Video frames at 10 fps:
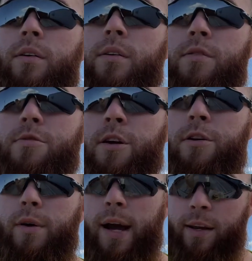
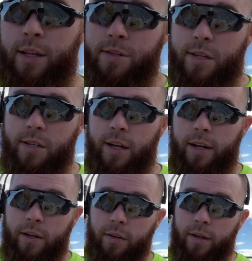So out of that
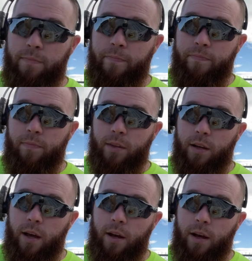6,900,
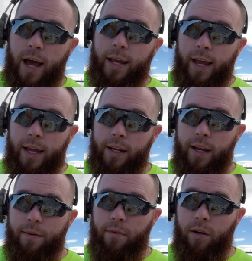I get
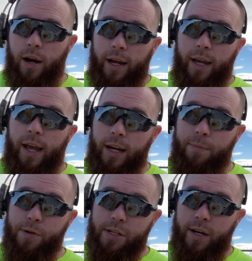
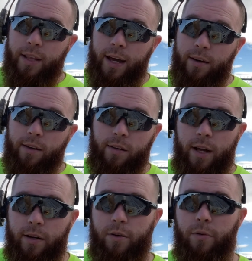80% of that of the
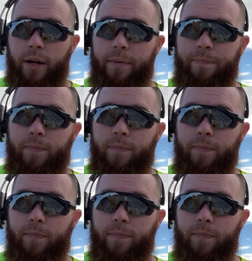line haul rate,